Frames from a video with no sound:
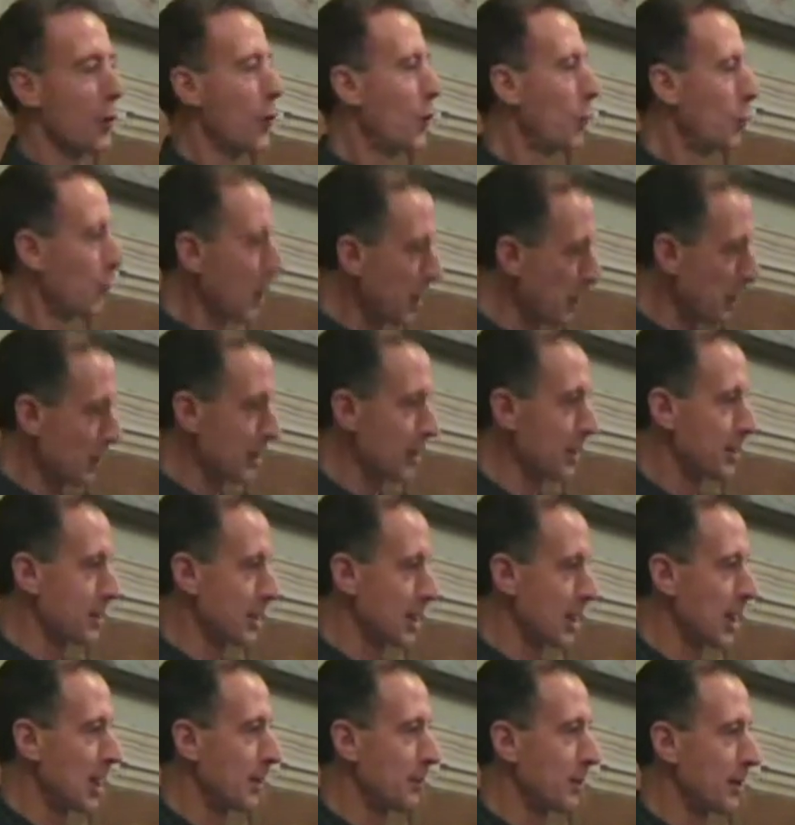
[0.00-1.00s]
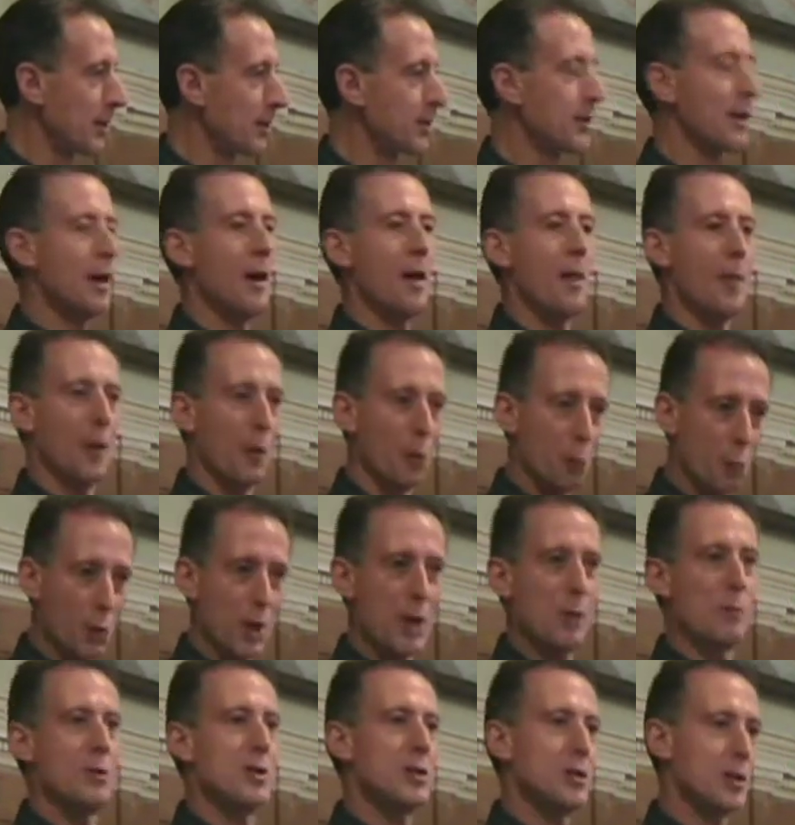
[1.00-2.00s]
we were determined that
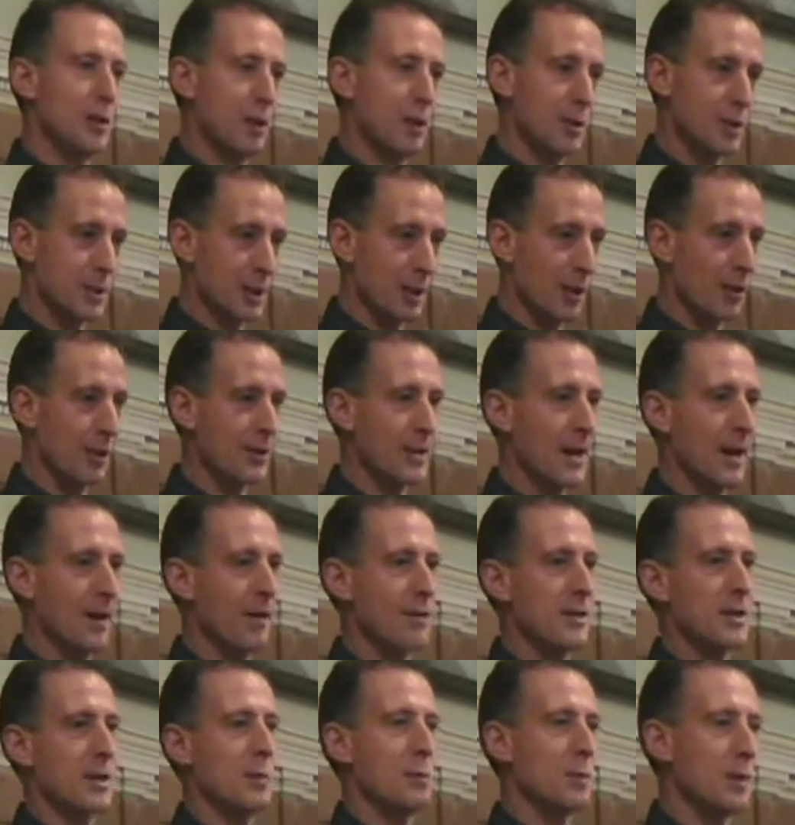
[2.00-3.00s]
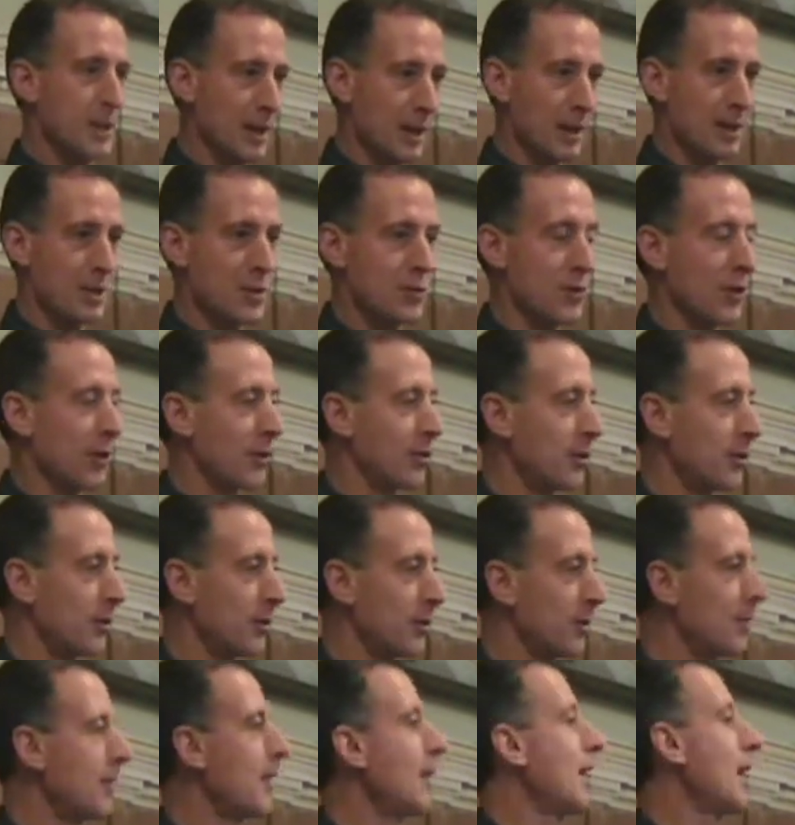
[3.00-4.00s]
we would show solidarity with their
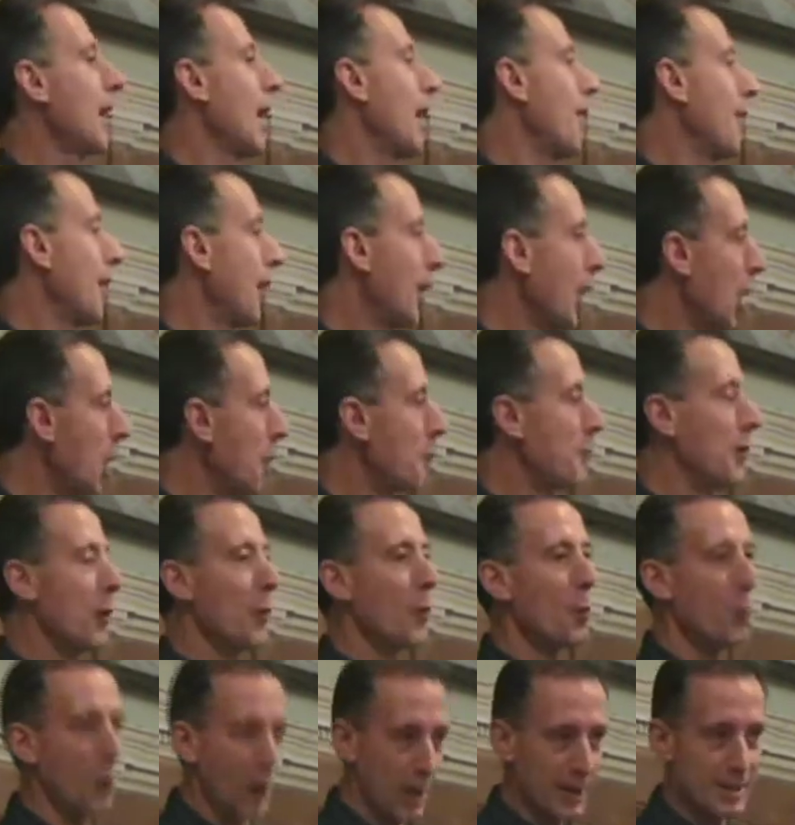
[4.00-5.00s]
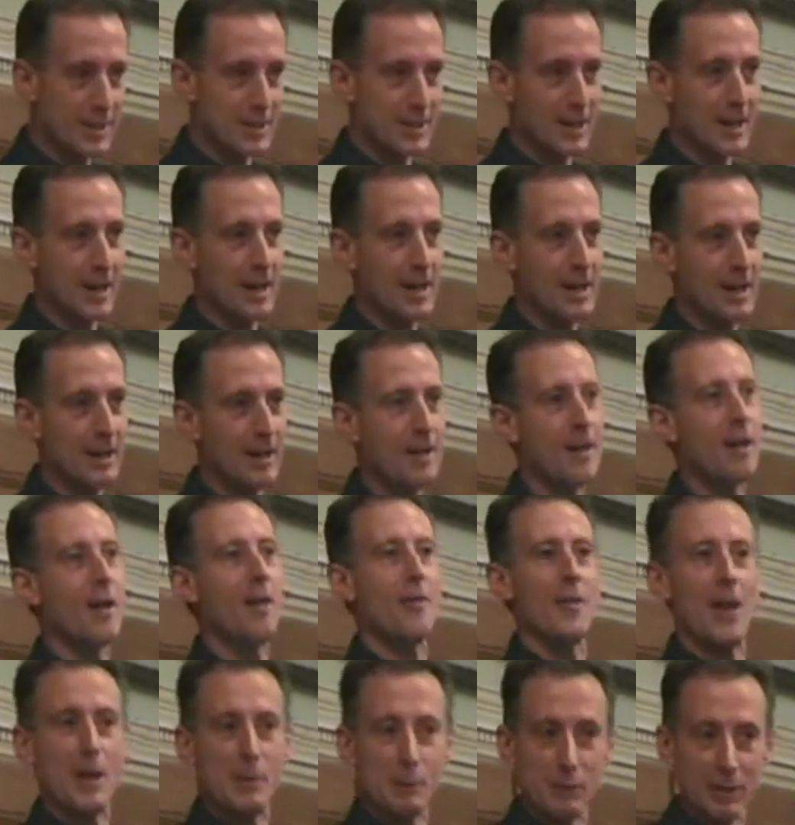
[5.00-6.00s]
struggle in the hope that one
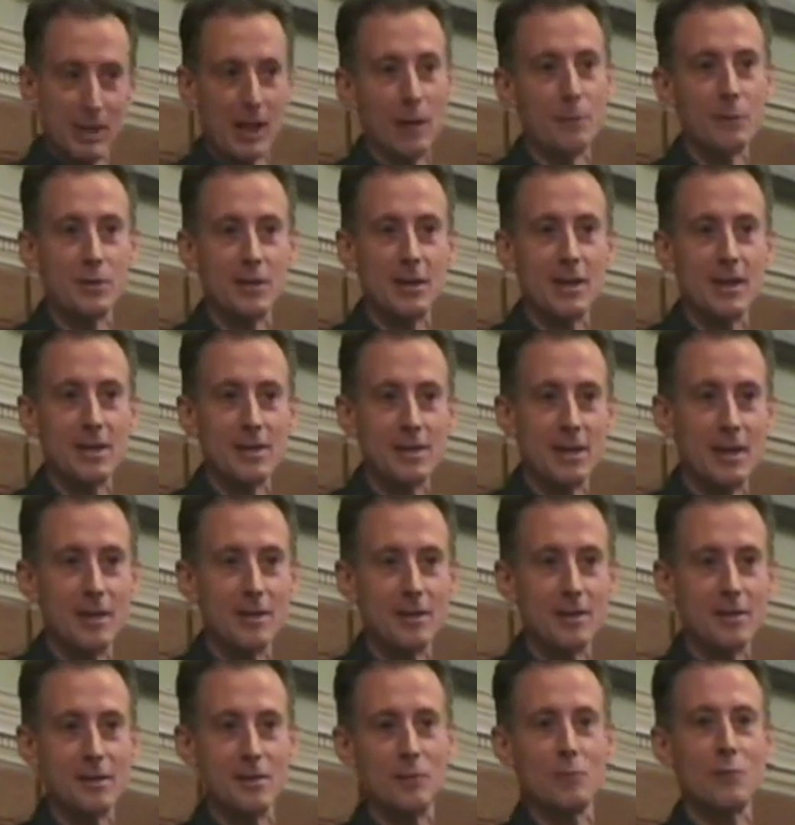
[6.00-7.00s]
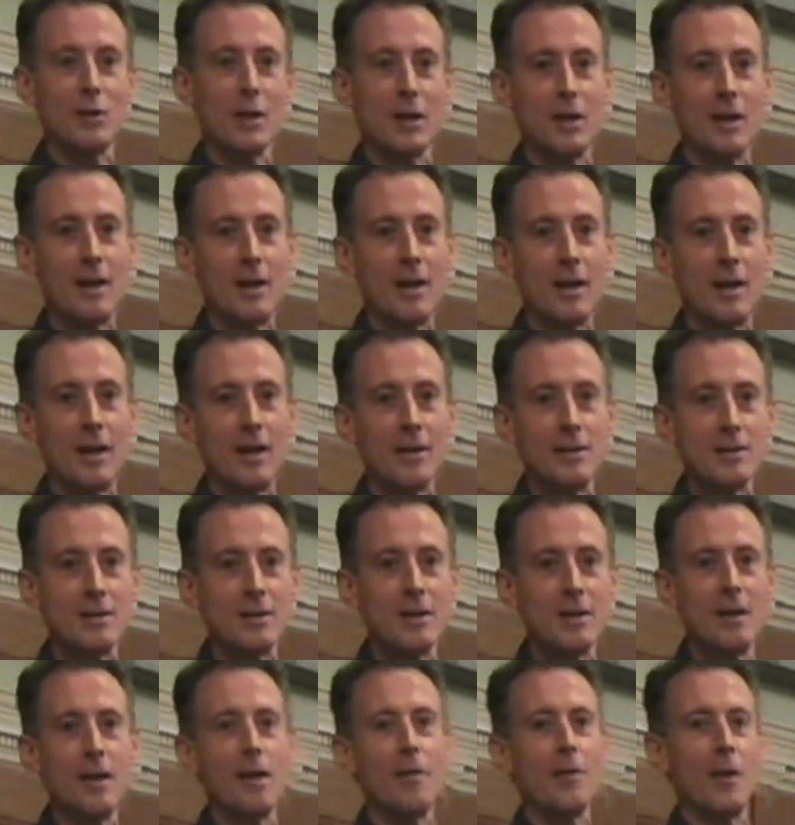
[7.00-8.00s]
day they would come to their senses and
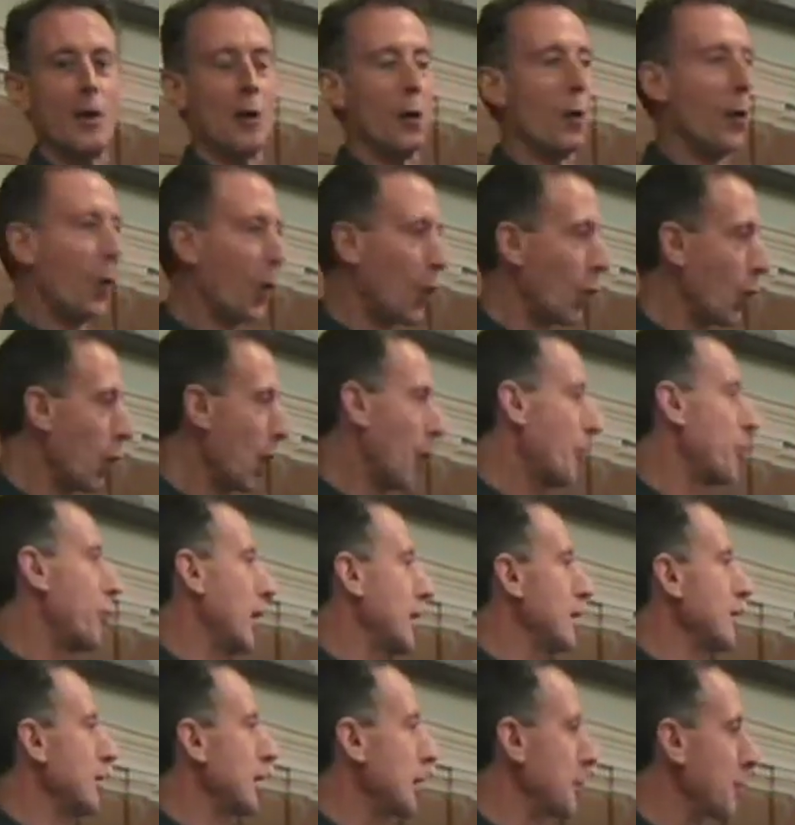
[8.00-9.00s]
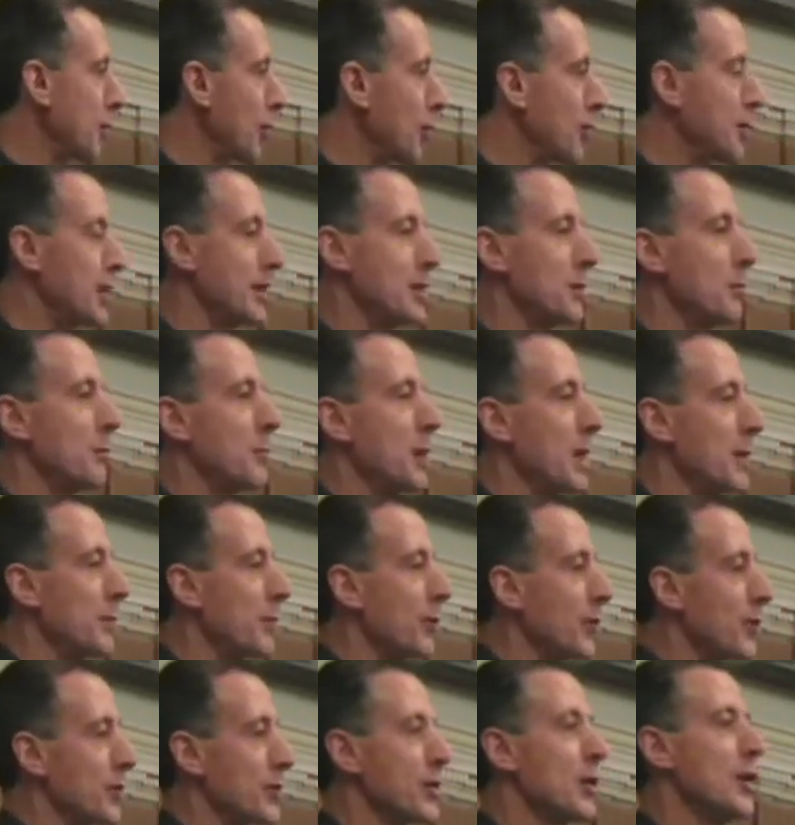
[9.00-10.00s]
realise that all oppressed communities and
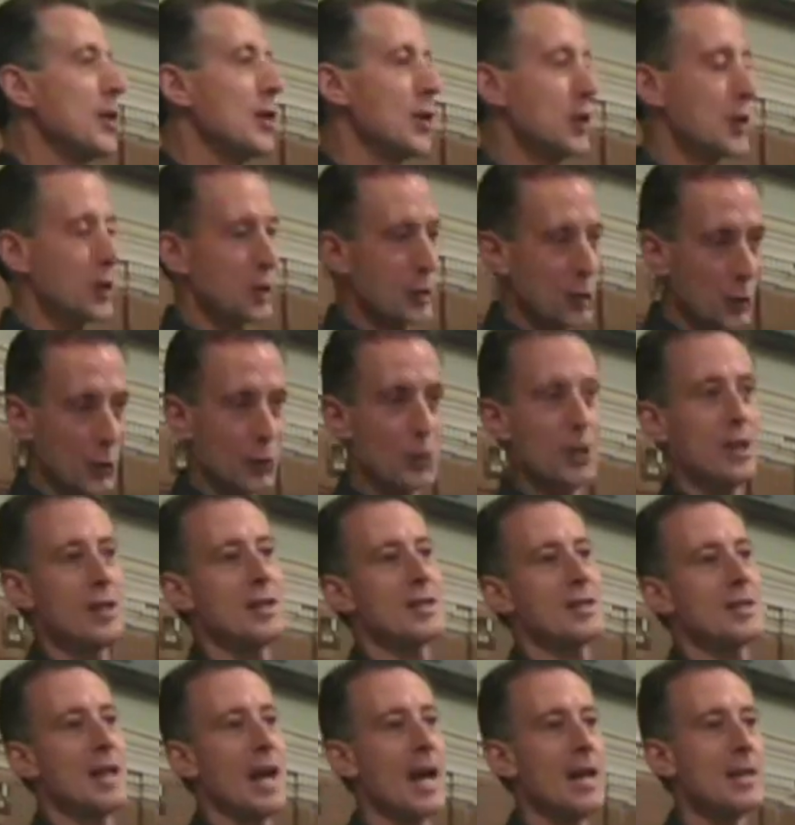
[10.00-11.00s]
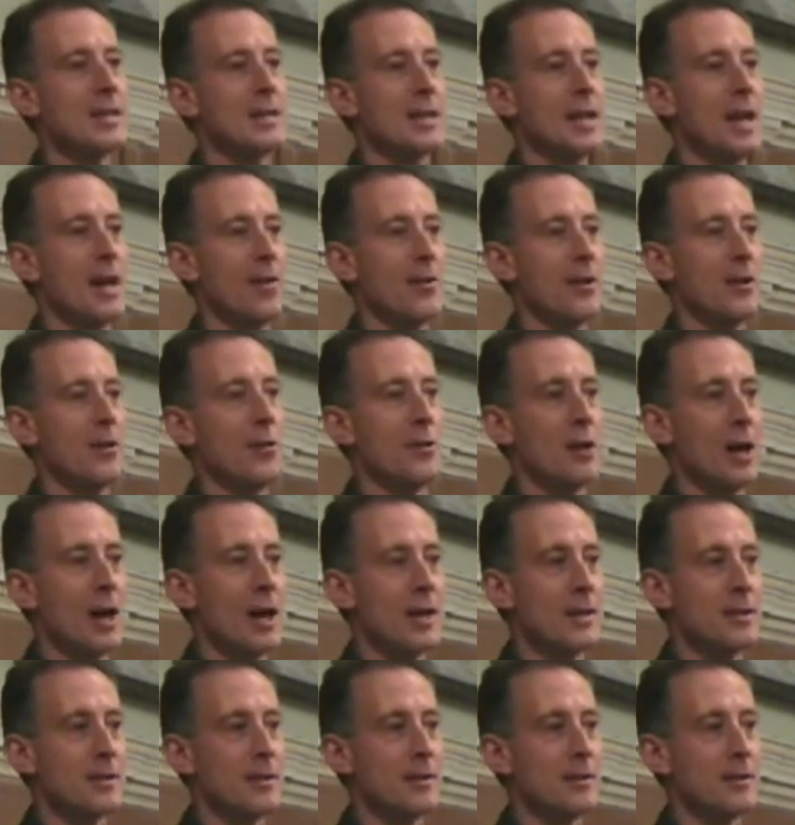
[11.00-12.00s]
peoples should stand together
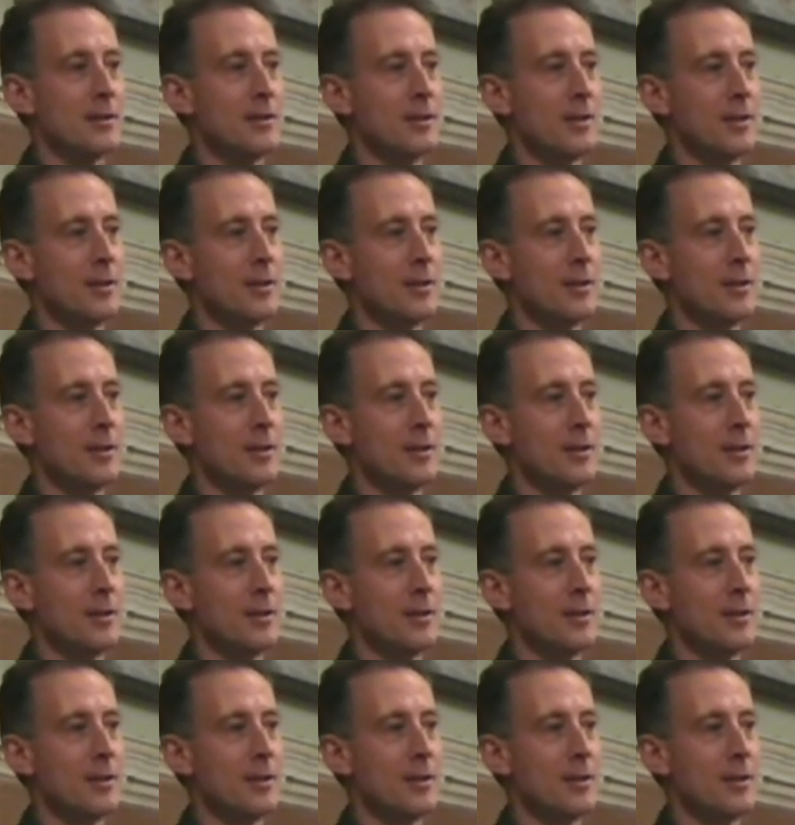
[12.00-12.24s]
united.